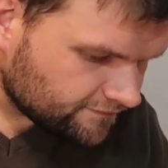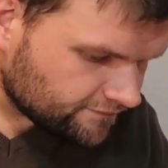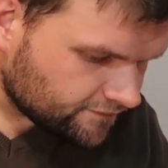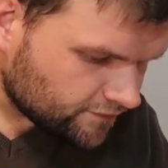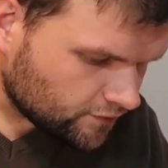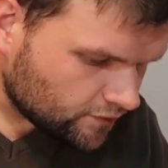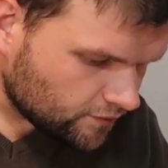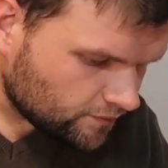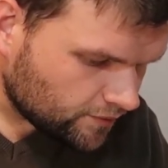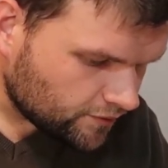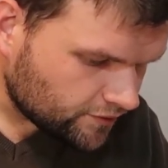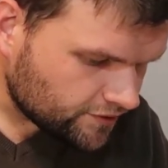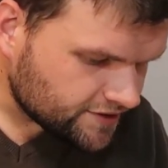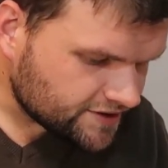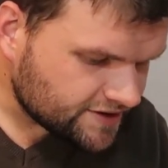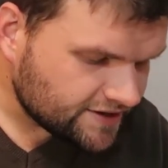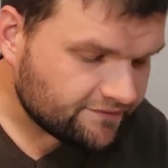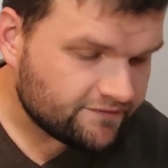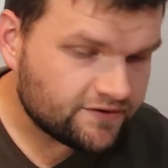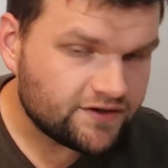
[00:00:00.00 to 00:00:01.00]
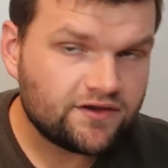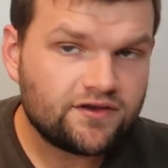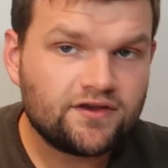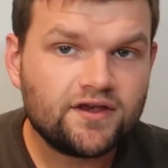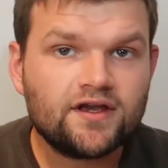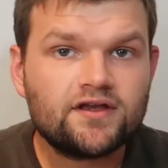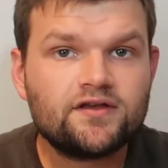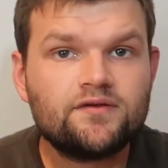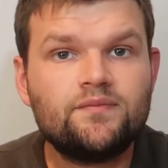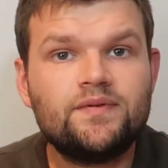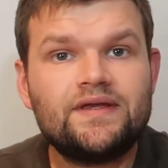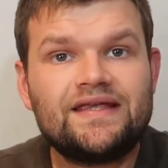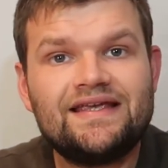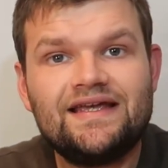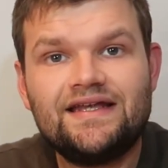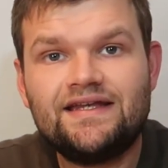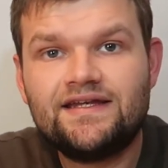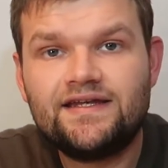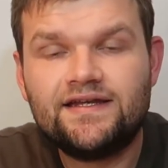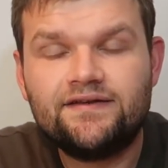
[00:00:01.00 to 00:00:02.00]

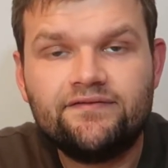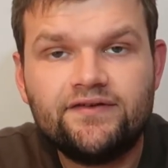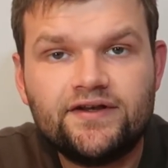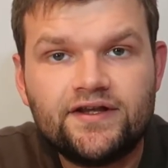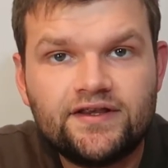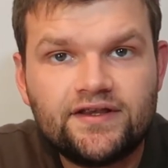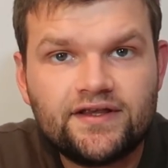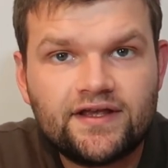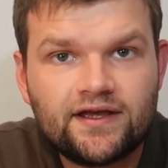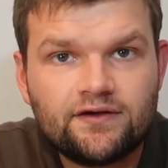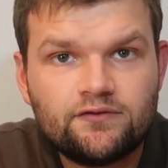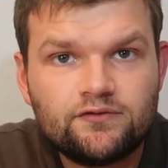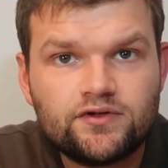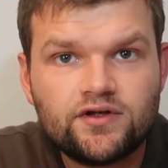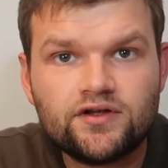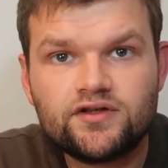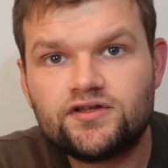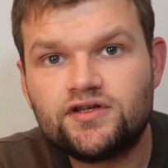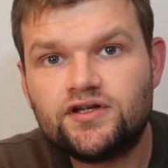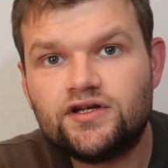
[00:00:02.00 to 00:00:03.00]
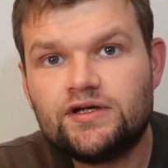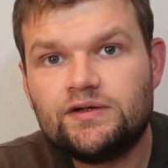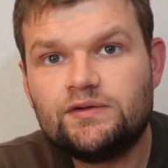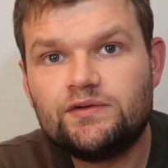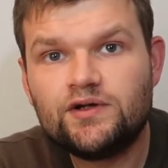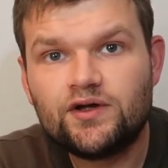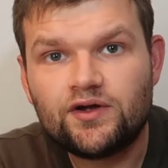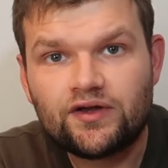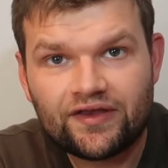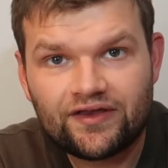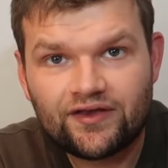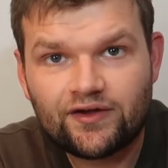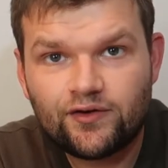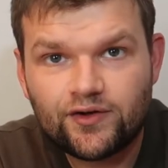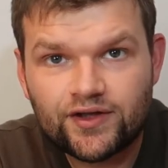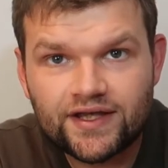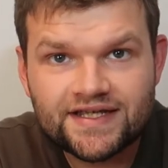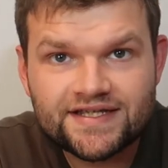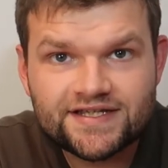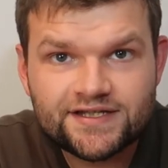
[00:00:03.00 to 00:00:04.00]
4.76% dividend yield, so not as
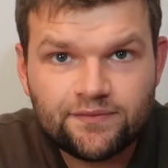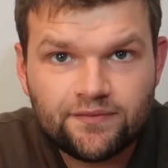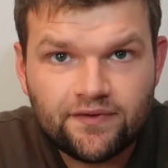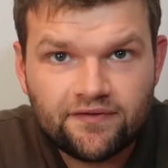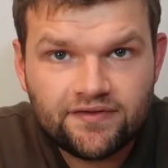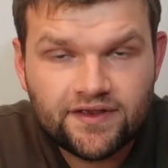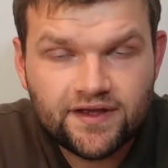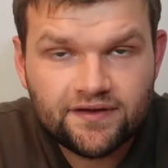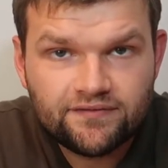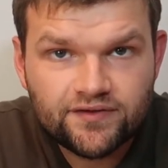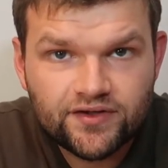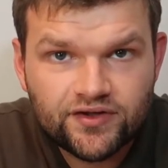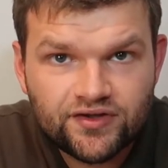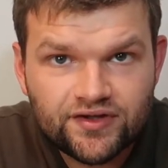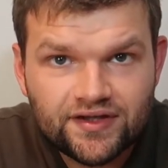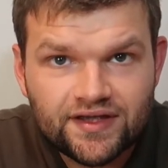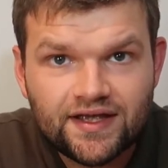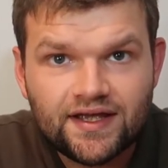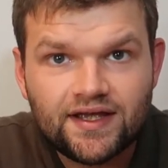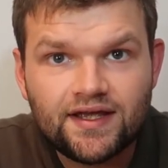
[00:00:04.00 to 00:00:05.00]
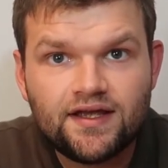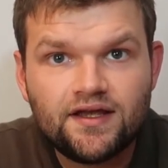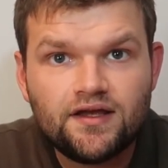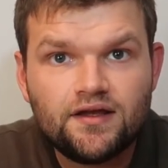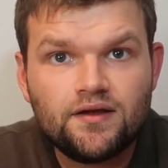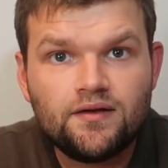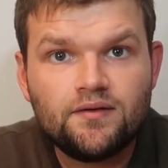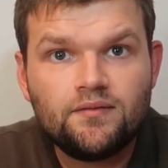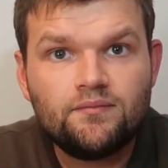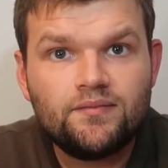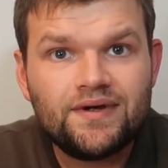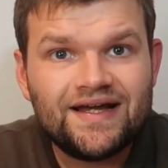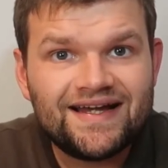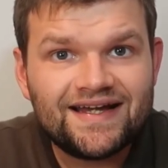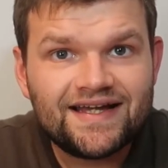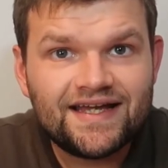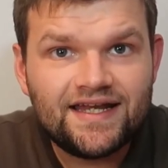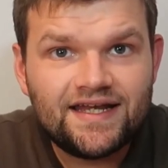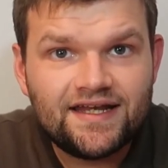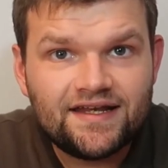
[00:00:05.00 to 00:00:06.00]
high as some of the others, but
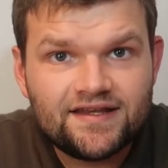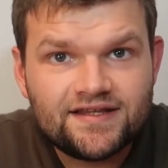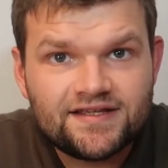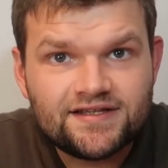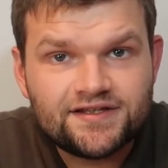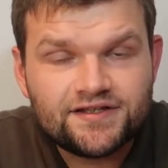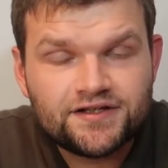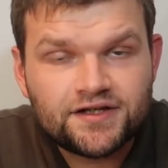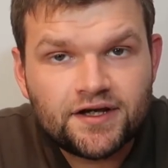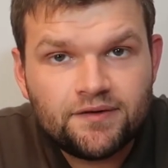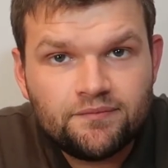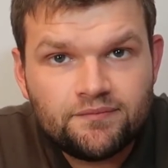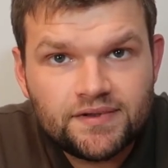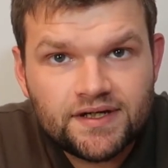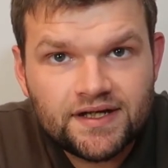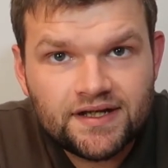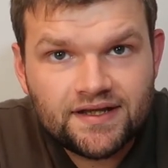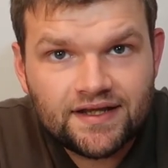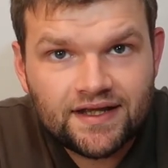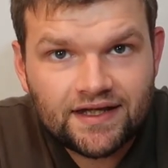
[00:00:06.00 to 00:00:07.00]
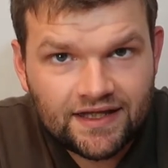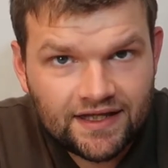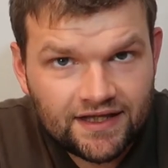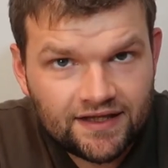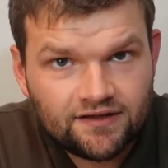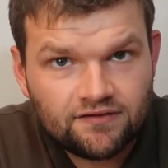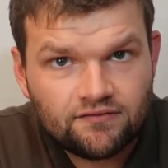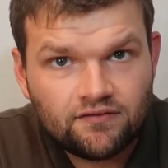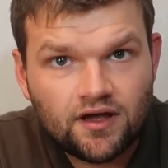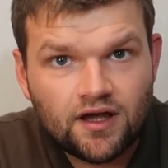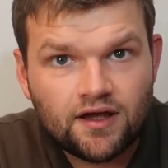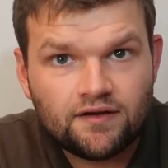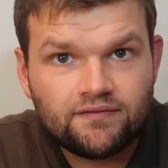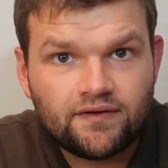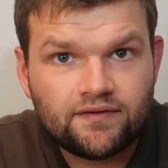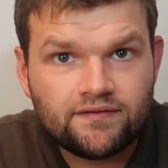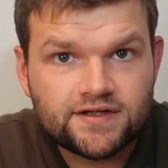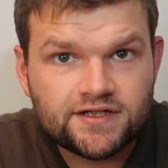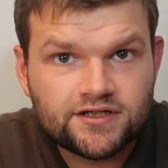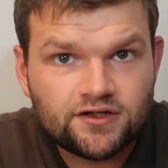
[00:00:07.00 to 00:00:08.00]
again this is a company that is
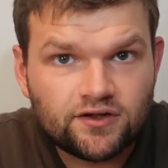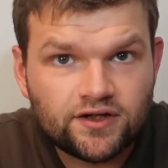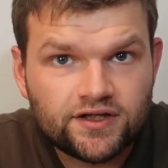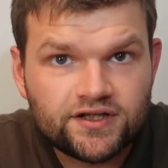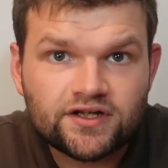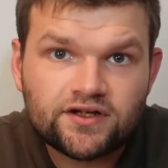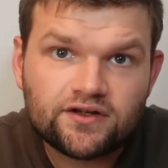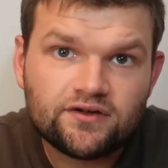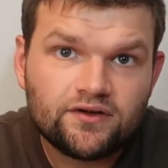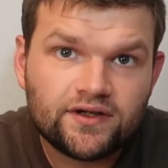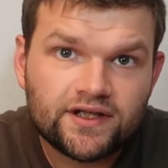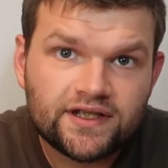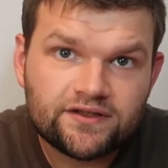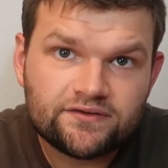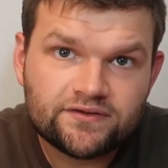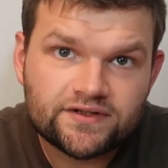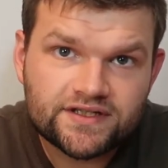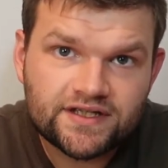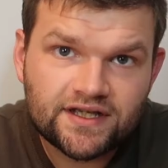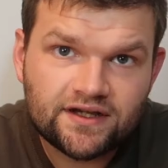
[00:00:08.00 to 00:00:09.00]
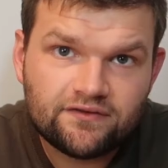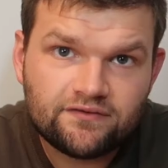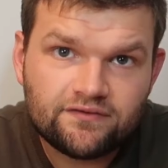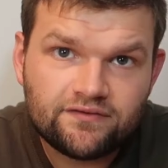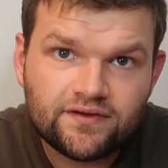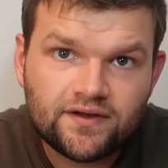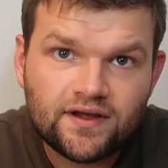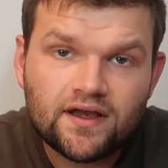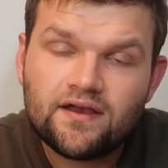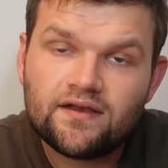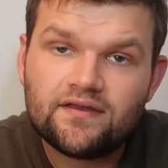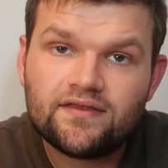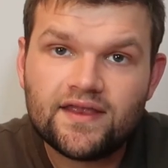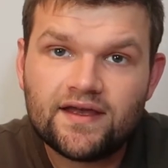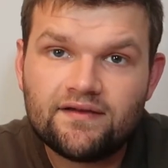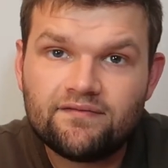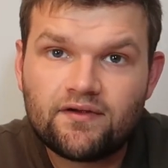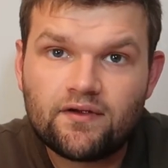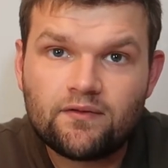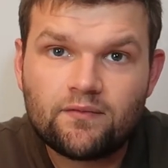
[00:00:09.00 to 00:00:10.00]
very solid. You can look into itself.
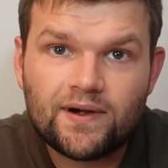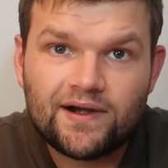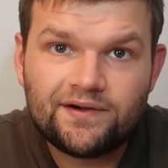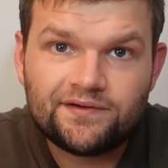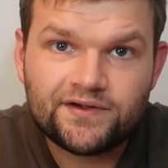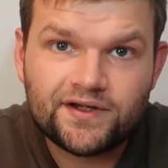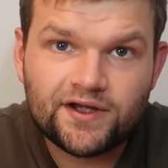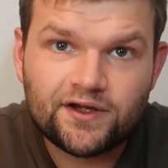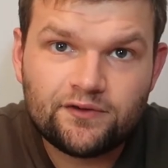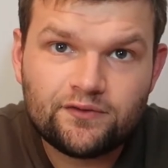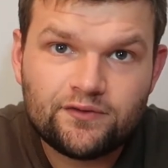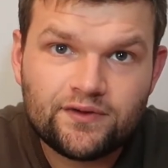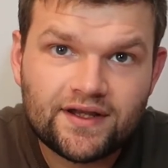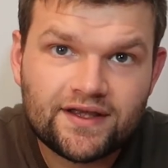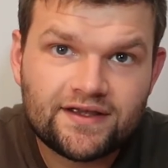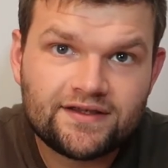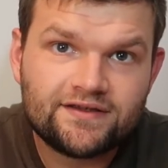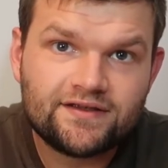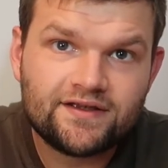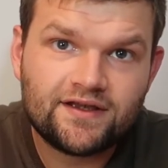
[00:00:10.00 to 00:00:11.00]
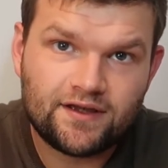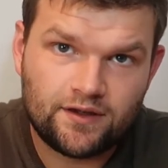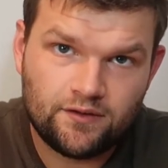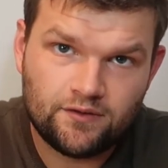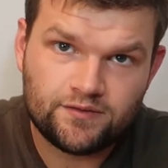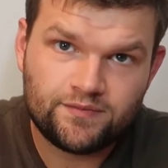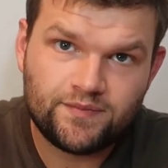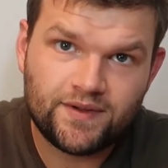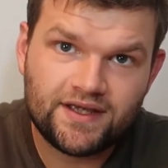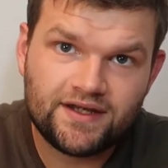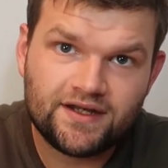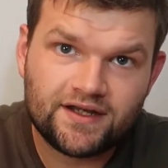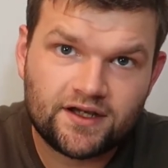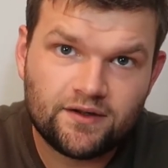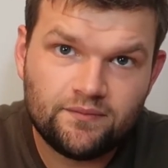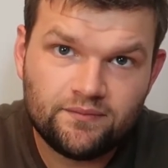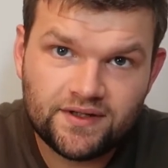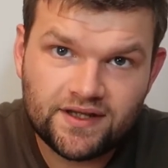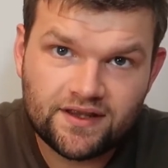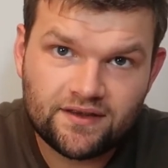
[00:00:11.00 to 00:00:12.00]
They're very well known as being a
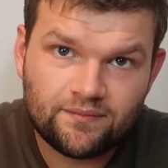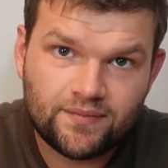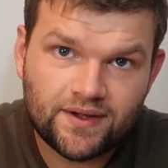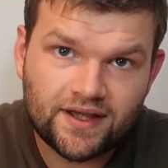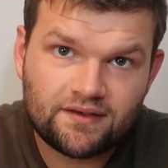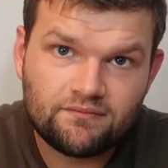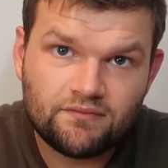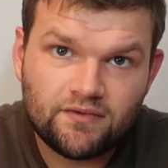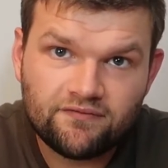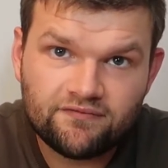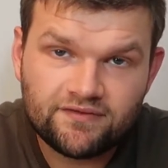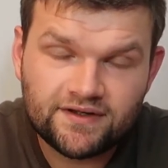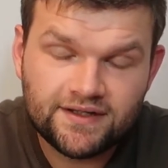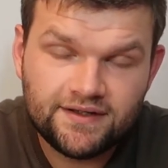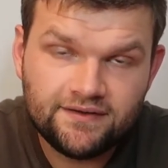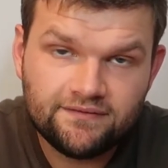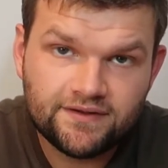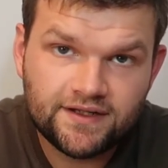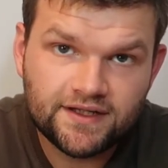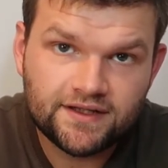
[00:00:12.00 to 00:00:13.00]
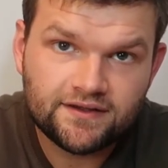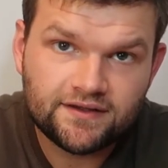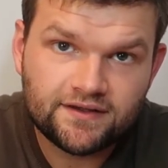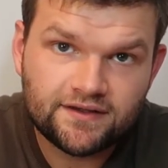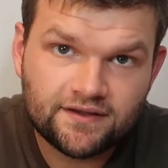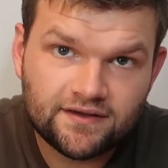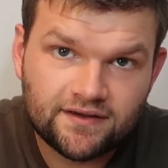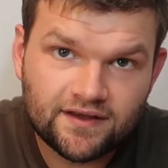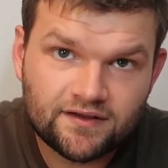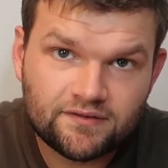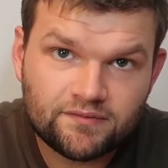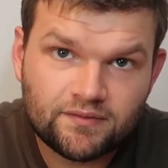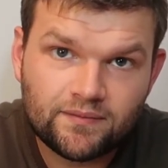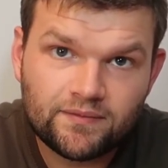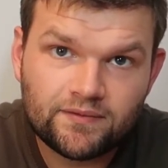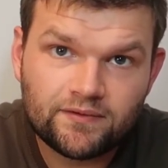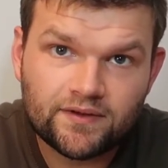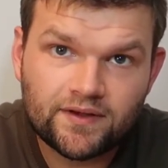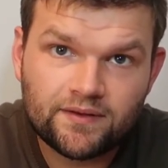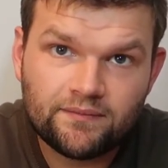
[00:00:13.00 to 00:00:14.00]
company that pay monthly dividends. That's
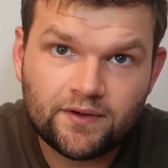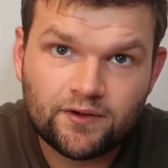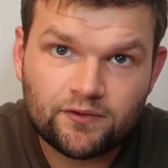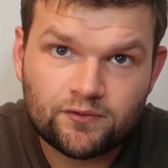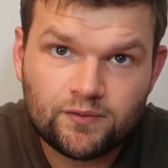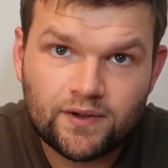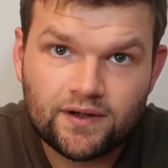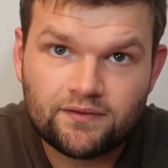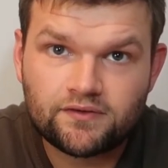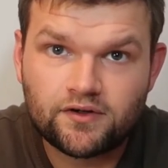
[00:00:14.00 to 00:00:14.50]
probably what they're most well